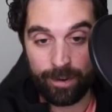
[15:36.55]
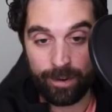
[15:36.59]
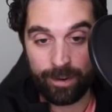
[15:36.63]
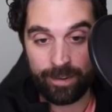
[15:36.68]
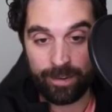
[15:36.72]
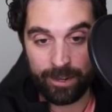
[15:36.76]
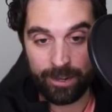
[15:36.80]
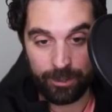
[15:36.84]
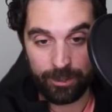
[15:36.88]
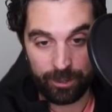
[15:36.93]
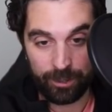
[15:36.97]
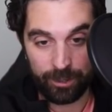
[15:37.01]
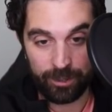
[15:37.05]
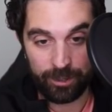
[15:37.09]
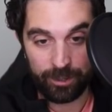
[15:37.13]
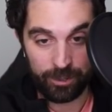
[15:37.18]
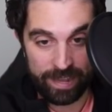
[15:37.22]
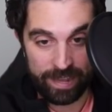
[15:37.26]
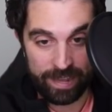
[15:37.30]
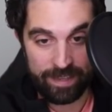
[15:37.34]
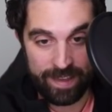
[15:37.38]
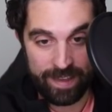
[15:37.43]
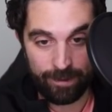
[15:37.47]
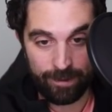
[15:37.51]

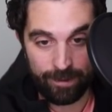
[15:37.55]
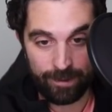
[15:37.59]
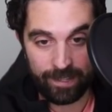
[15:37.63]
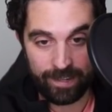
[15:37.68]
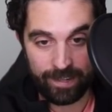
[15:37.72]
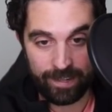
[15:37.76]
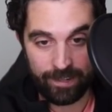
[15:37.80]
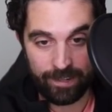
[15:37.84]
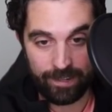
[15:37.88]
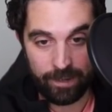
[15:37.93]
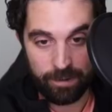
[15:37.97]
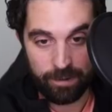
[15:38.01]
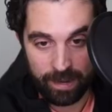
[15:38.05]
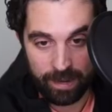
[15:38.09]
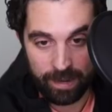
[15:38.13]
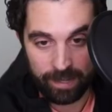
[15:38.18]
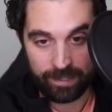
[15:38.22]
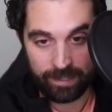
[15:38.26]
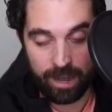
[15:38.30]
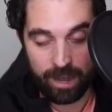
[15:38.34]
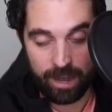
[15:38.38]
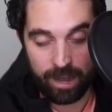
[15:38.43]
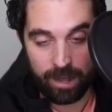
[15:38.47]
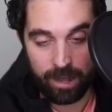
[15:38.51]

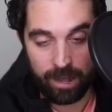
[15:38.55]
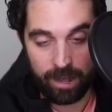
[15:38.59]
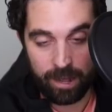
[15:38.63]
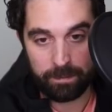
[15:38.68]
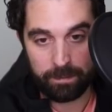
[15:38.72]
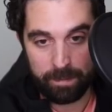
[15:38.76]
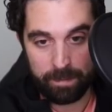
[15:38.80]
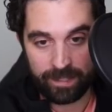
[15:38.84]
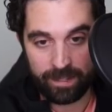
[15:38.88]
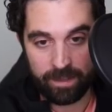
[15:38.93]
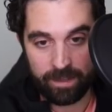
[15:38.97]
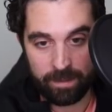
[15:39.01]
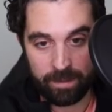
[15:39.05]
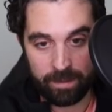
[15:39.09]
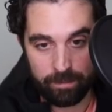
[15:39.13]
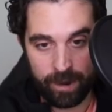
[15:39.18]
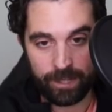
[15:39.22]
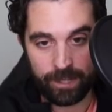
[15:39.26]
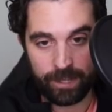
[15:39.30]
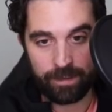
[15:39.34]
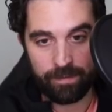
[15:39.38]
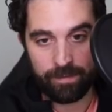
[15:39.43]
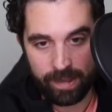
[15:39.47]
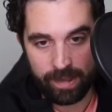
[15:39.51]
$120,000 based on the
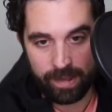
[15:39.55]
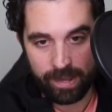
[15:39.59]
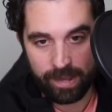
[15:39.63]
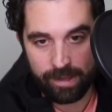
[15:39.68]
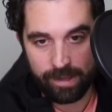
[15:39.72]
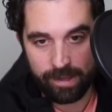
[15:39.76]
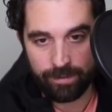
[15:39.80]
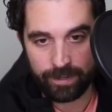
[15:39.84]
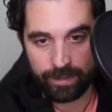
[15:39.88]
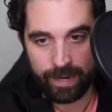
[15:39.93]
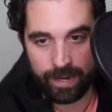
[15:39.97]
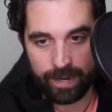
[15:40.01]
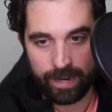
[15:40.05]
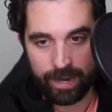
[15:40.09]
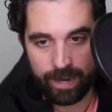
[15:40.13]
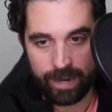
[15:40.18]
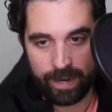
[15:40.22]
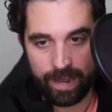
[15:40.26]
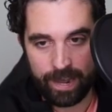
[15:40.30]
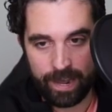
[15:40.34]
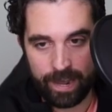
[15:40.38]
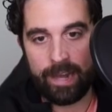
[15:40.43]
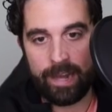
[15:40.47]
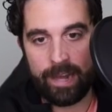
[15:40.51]
price of Ether
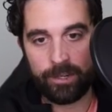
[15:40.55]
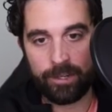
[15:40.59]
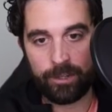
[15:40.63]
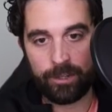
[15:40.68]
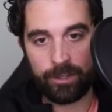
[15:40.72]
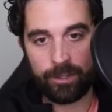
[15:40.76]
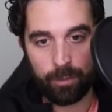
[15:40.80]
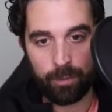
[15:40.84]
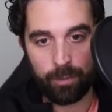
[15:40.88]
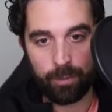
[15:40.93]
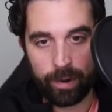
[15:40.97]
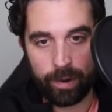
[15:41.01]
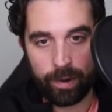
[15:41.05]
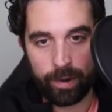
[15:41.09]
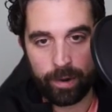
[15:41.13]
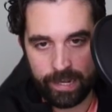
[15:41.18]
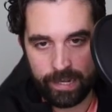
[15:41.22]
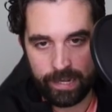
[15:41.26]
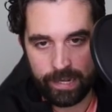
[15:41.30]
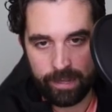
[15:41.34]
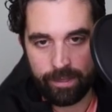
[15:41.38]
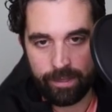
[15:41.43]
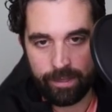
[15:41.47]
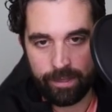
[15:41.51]
today at 28
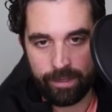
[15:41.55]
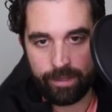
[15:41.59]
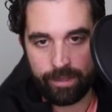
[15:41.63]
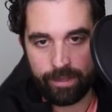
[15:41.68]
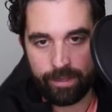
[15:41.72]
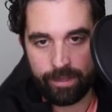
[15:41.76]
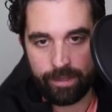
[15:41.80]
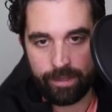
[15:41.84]
ETH.